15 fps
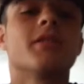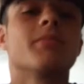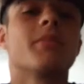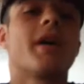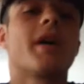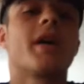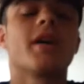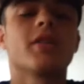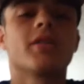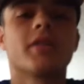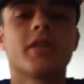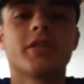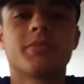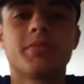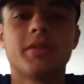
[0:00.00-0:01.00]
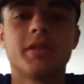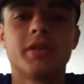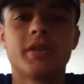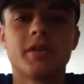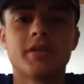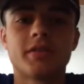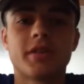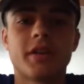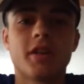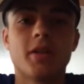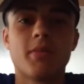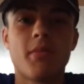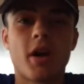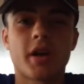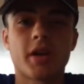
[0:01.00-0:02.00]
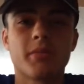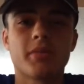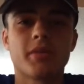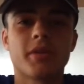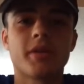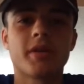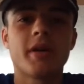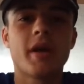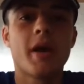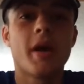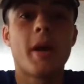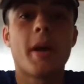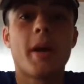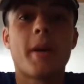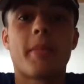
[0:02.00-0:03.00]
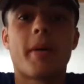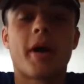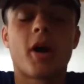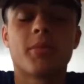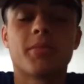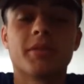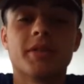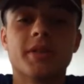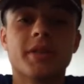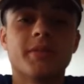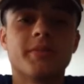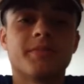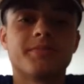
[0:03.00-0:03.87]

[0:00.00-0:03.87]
in my LRSP, To Kill a Mockingbird by Harper Lee